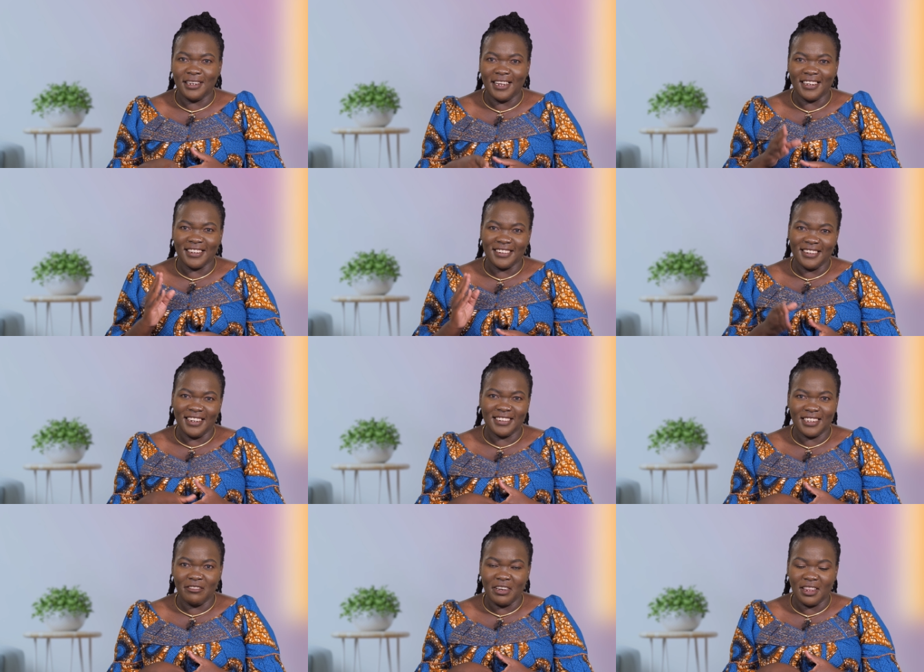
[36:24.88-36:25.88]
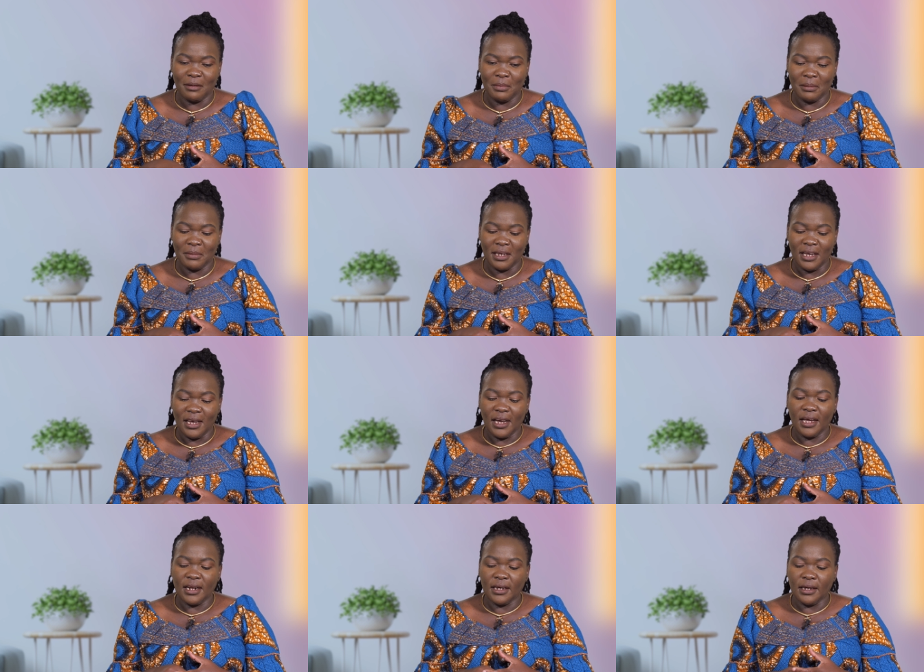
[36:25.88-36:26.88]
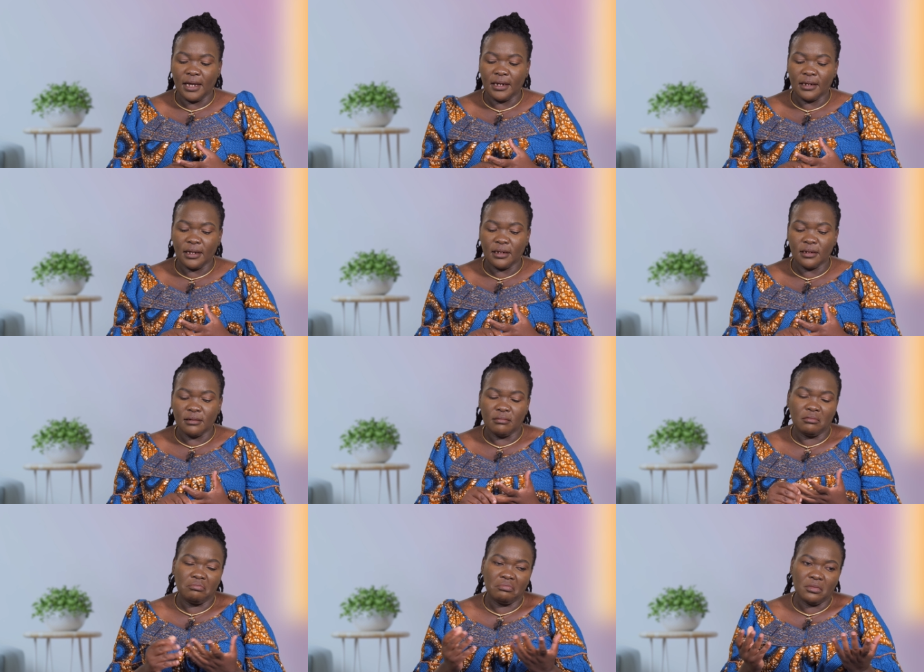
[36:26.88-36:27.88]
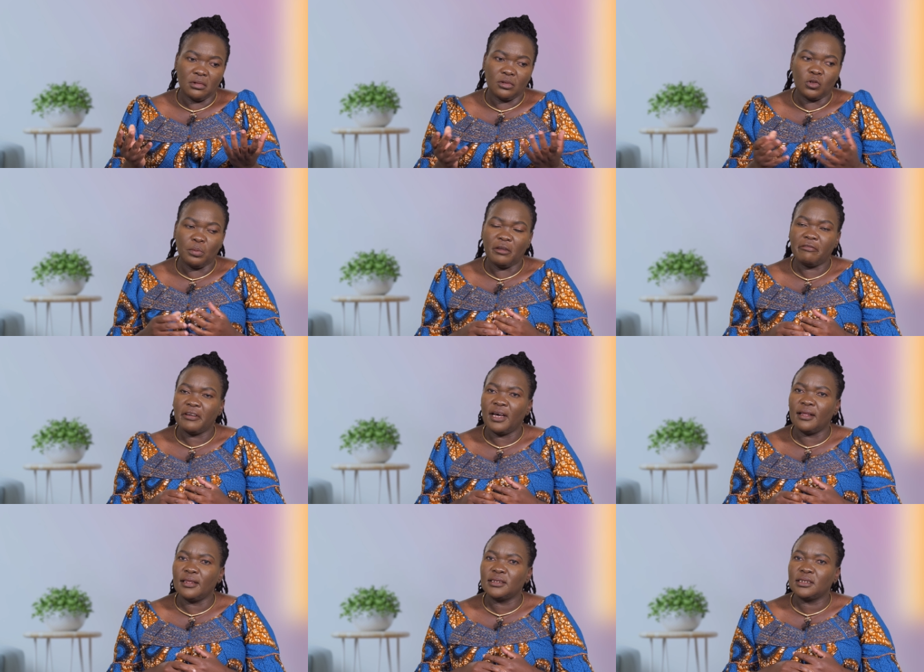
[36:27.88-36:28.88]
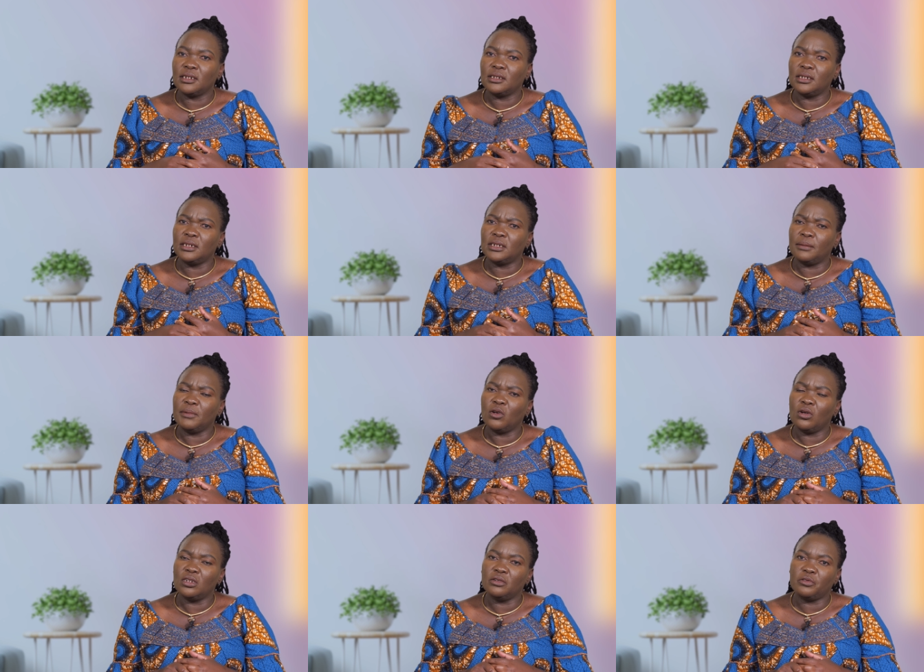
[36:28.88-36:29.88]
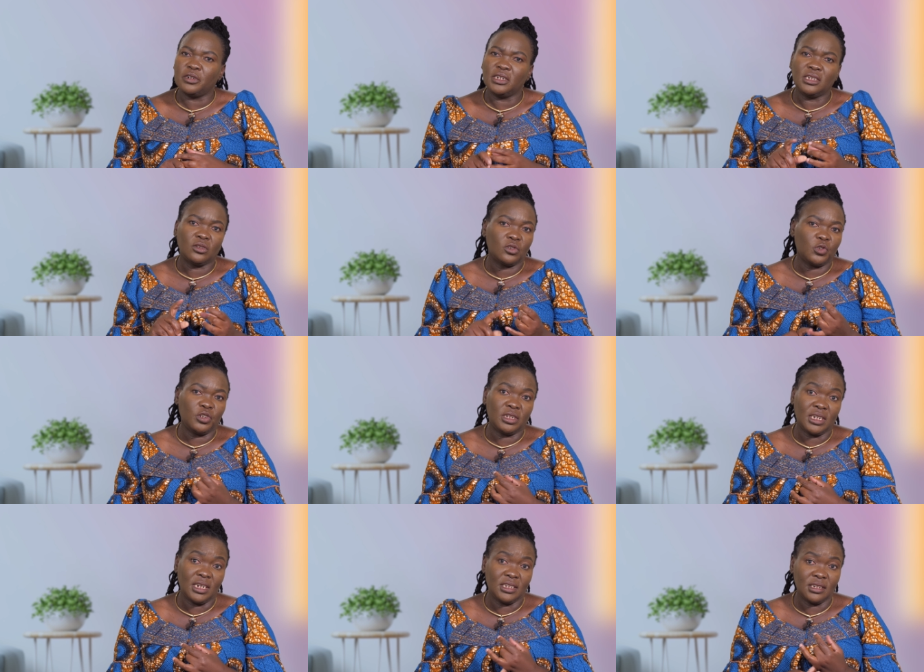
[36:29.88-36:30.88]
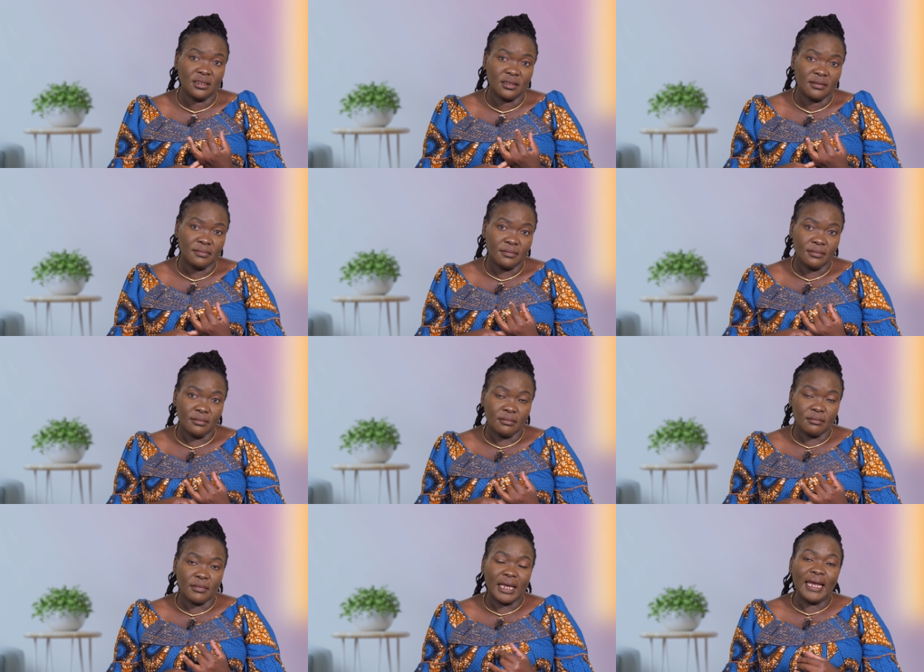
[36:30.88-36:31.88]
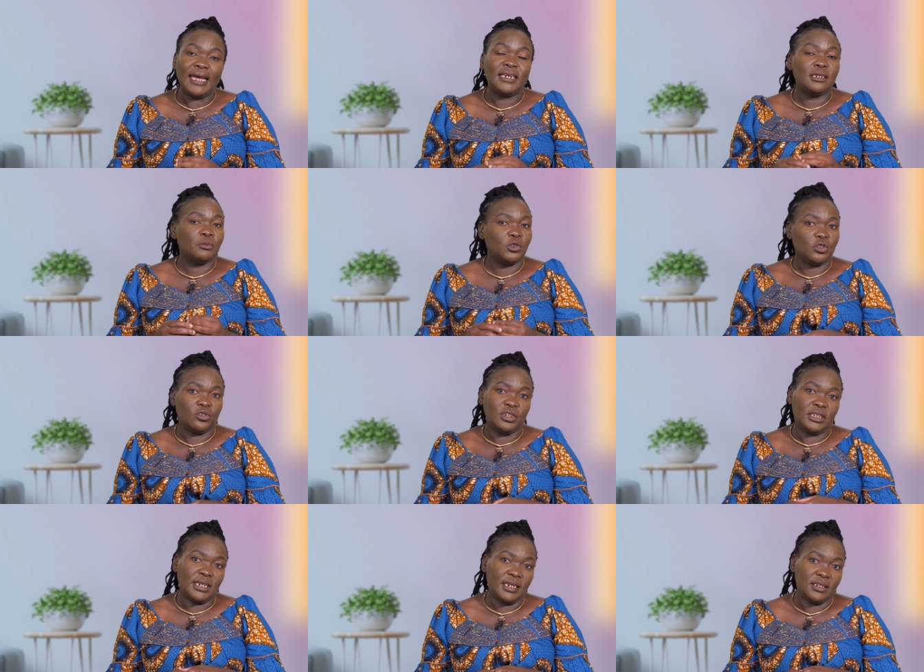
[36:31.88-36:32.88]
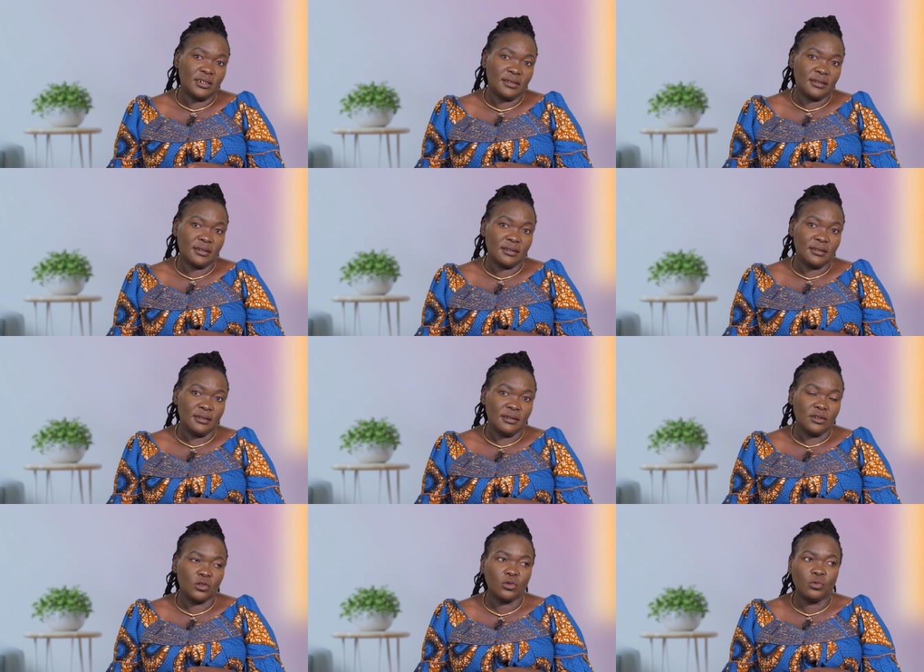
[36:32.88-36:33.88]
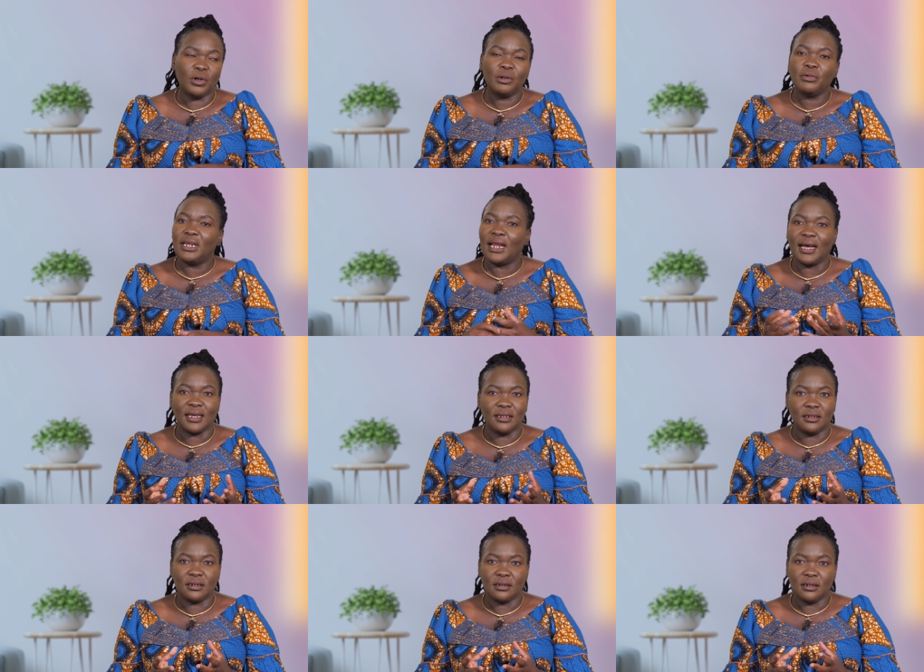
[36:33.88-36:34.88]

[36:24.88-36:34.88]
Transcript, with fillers: like, let's divide the baby. And, I, and, and to be fair, the, the, the terminology for it is social intelligence and emotional intelligence. So when we lack it,